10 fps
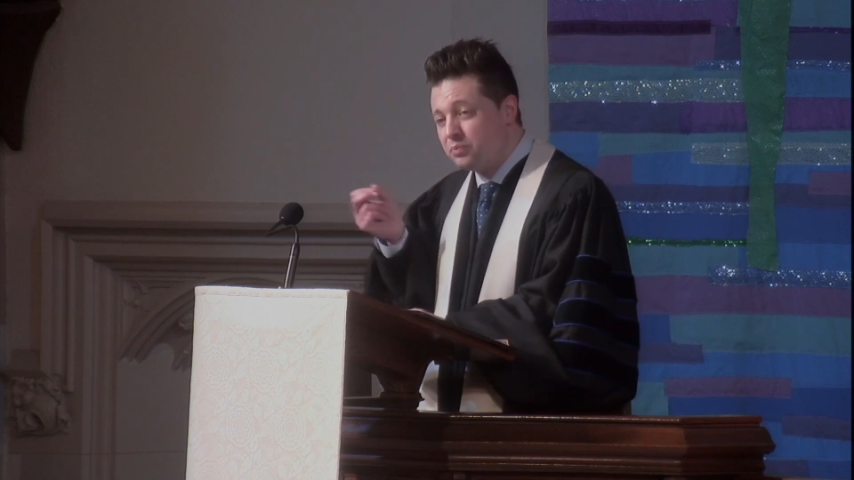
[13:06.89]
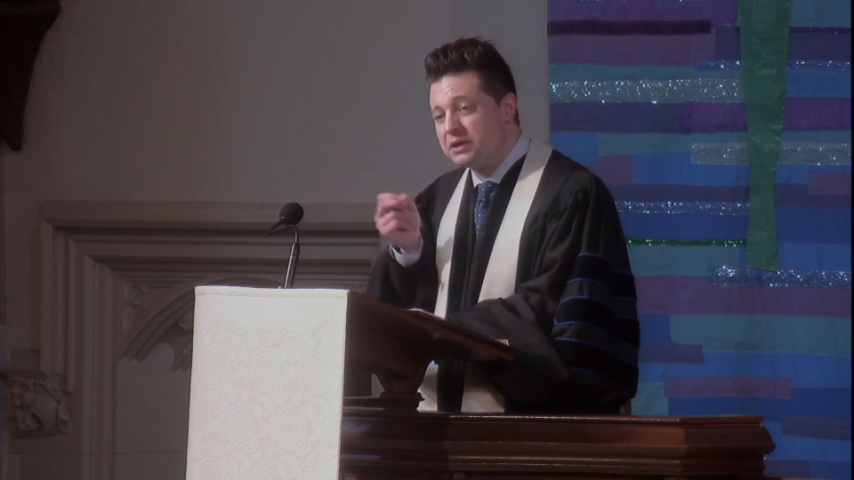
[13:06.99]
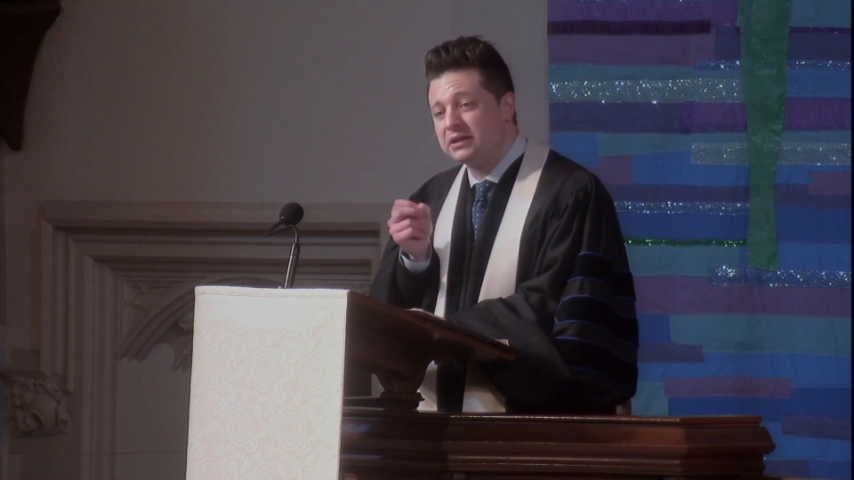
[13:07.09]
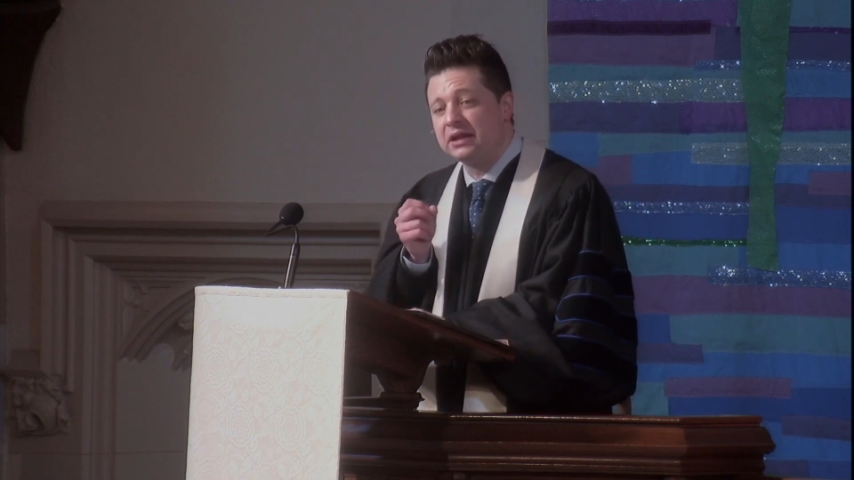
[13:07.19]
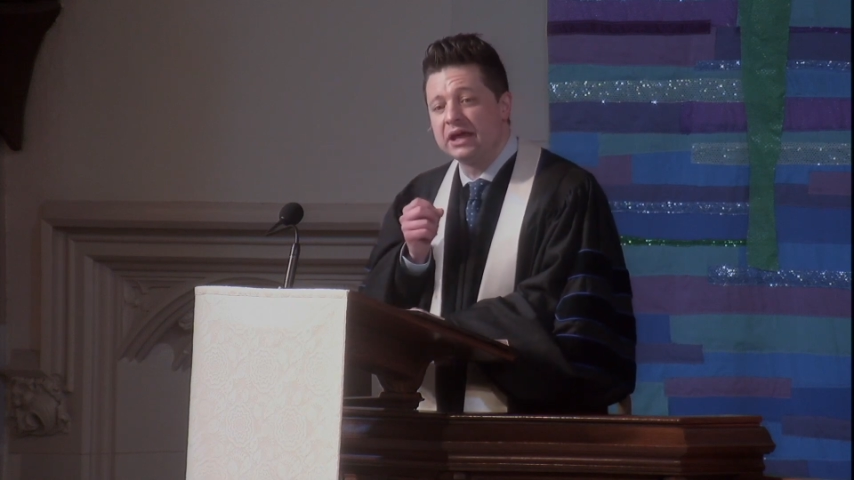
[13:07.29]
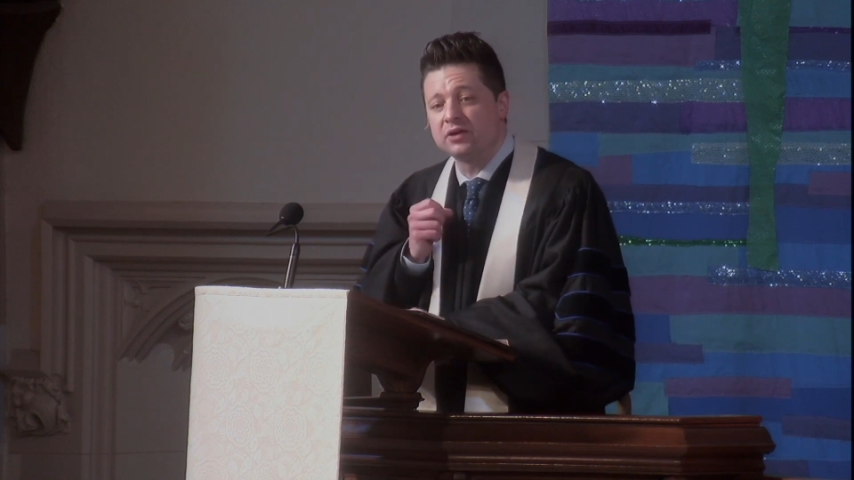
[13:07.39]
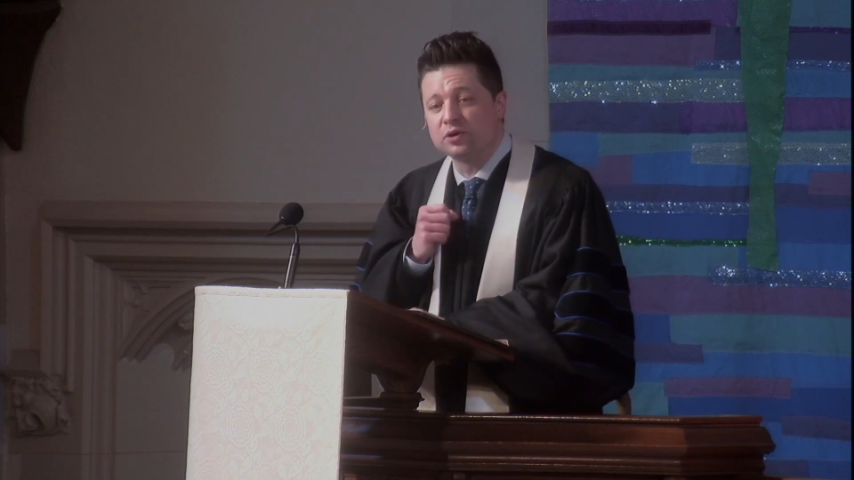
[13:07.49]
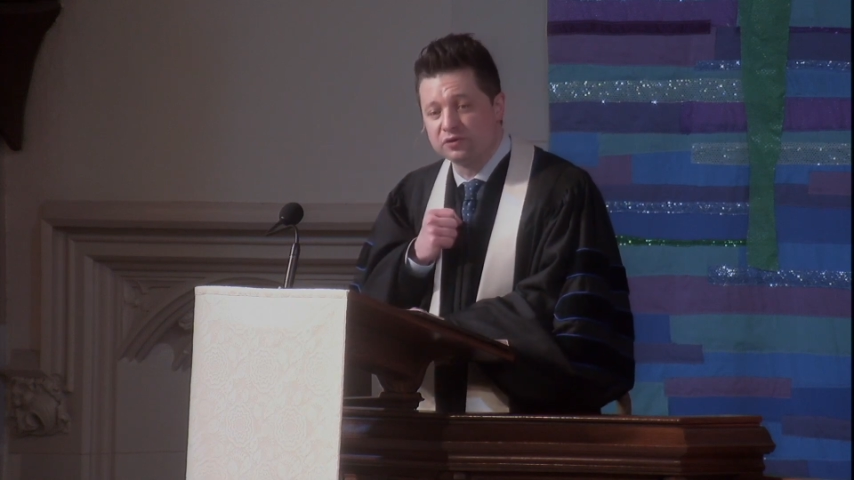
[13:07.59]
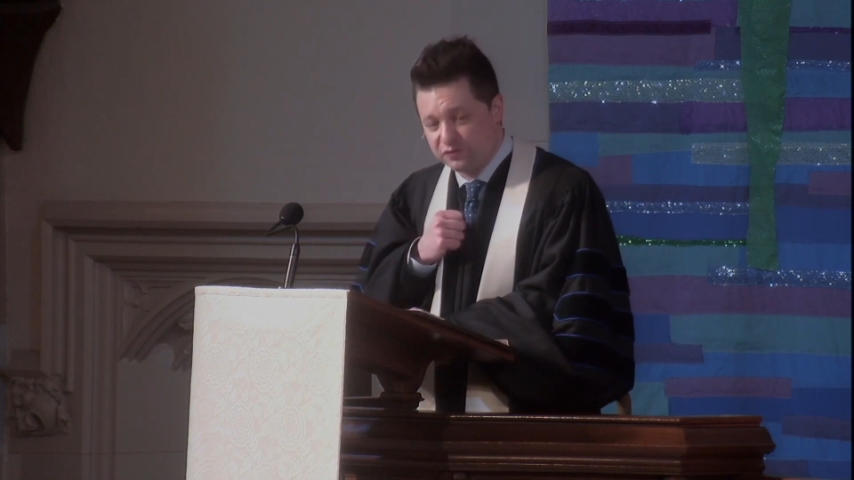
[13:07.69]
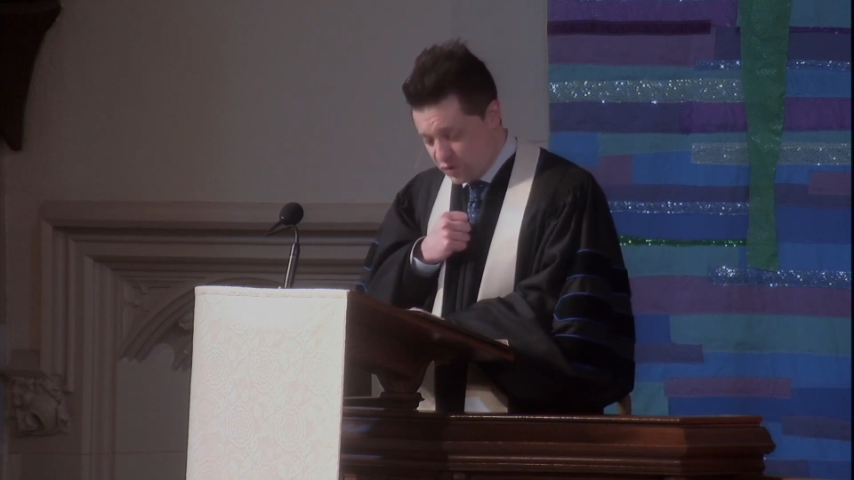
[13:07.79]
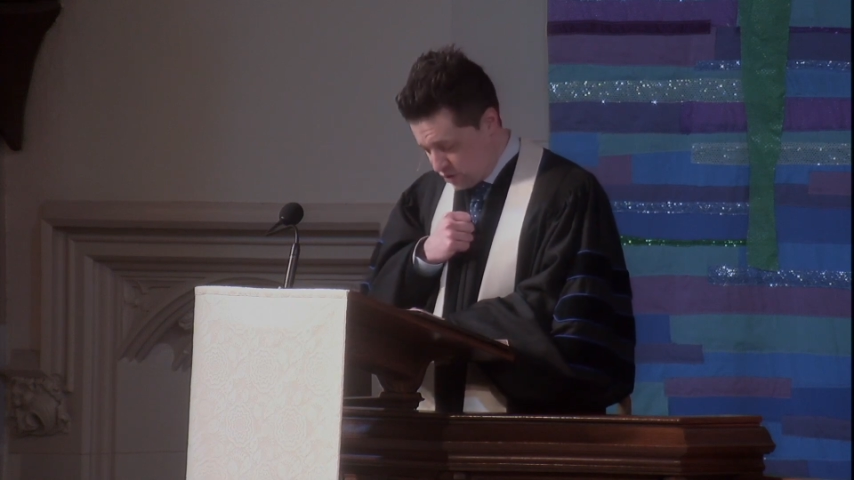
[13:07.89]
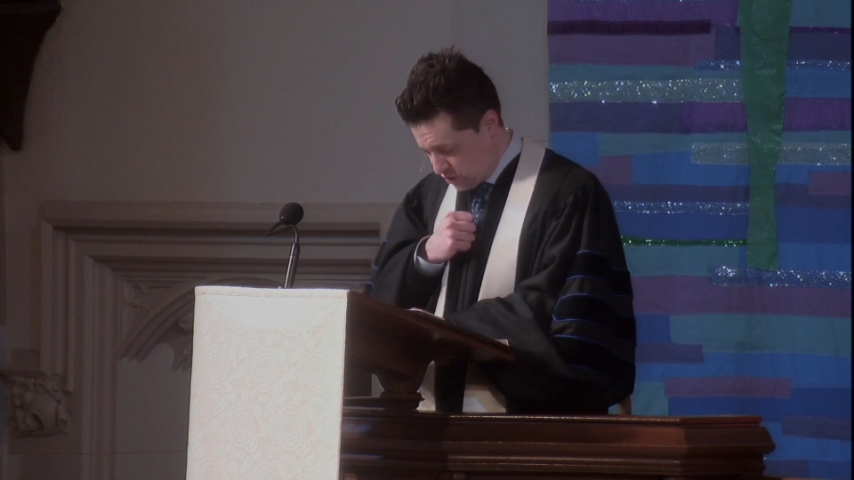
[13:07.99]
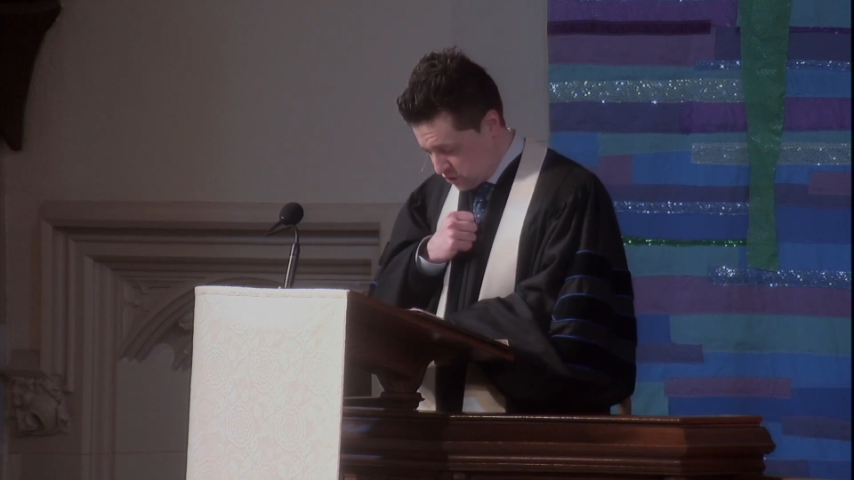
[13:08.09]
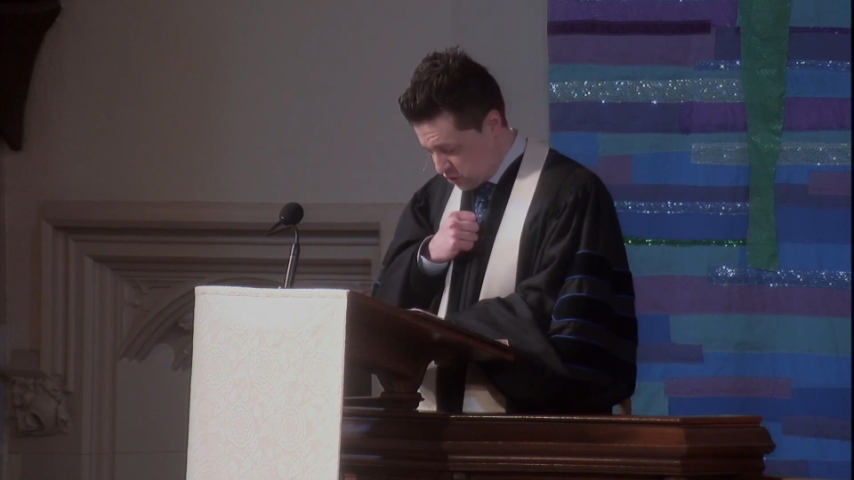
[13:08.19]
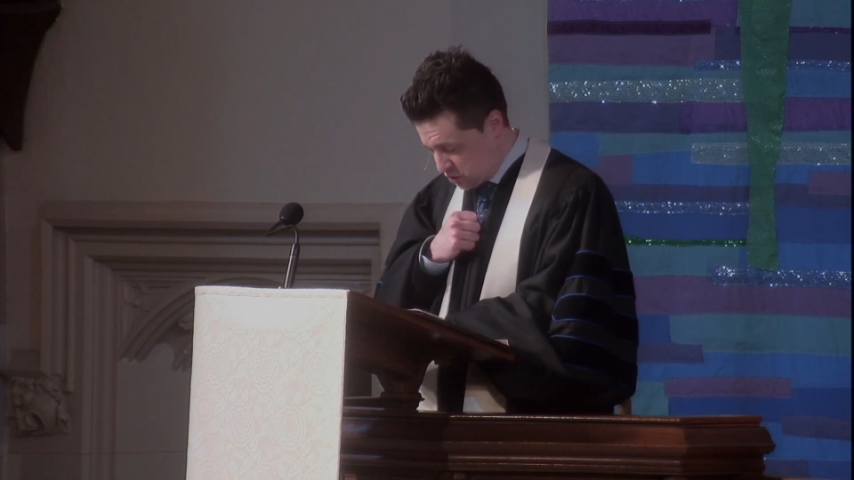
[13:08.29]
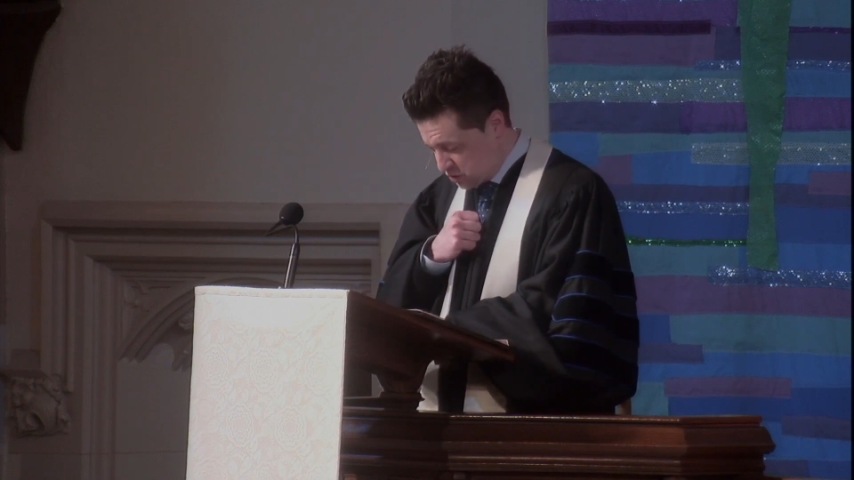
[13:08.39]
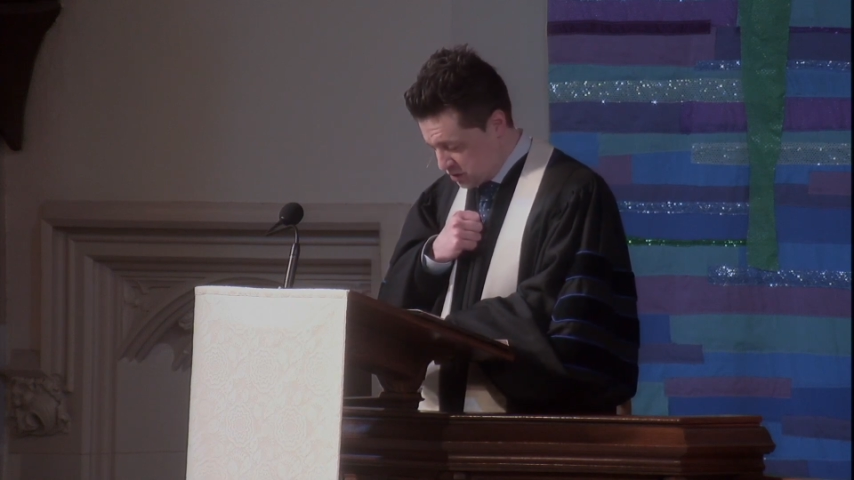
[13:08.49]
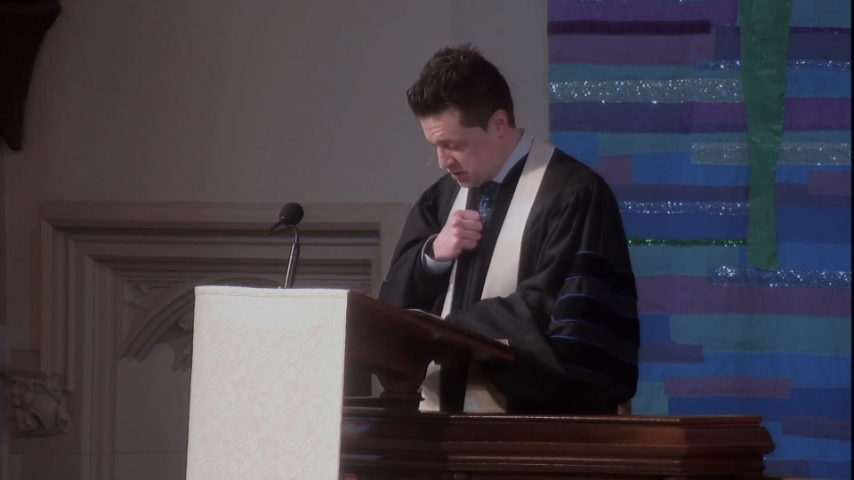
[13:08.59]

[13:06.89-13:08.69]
bit like her first,